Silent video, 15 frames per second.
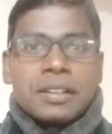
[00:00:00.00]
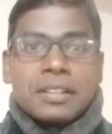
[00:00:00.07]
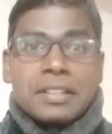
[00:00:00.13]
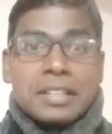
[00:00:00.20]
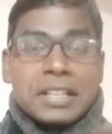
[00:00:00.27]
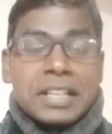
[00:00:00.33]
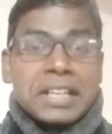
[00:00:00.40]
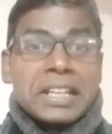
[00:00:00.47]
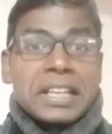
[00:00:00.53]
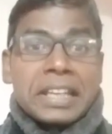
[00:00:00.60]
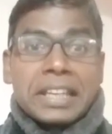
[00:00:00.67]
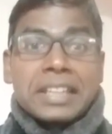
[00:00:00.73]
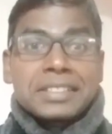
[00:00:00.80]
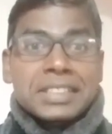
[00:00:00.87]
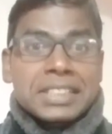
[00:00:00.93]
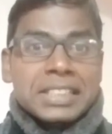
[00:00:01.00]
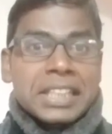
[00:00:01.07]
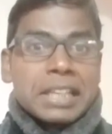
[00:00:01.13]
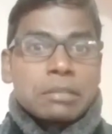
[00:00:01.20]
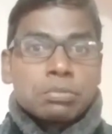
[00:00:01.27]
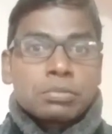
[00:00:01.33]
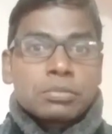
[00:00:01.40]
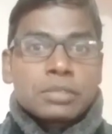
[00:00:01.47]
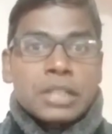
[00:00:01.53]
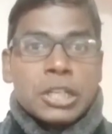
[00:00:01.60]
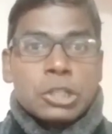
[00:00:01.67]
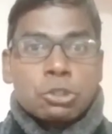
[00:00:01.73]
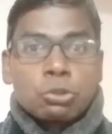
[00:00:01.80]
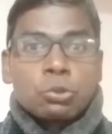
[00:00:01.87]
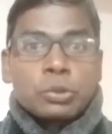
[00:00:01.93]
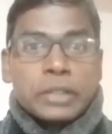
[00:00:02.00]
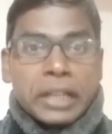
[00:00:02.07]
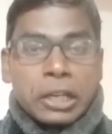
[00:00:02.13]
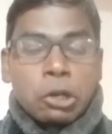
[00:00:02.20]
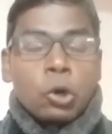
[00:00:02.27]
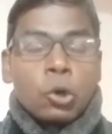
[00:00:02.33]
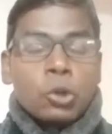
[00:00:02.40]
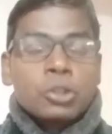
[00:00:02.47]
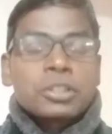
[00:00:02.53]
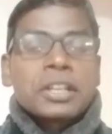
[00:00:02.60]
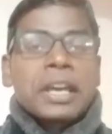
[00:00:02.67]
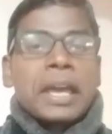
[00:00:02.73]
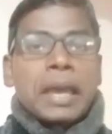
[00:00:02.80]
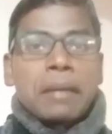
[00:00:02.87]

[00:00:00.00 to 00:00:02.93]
Learn easy tips to decode